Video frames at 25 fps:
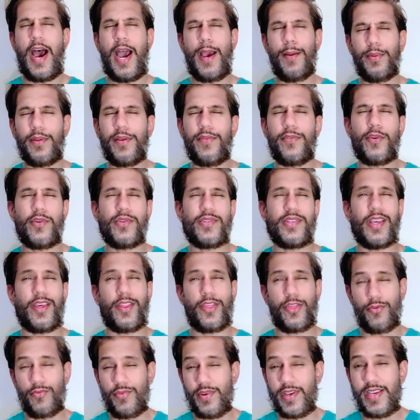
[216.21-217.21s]
I believe there's
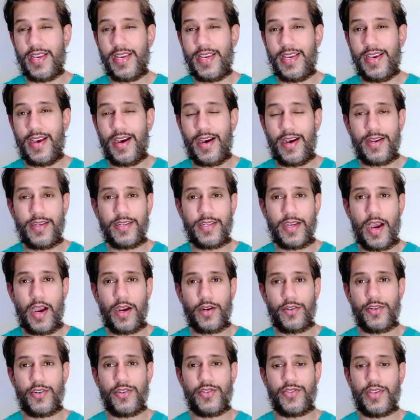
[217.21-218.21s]
3
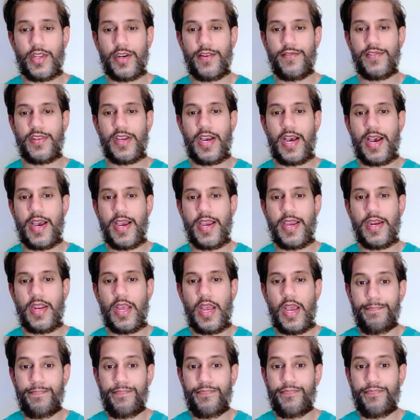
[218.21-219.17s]
doctors that have died.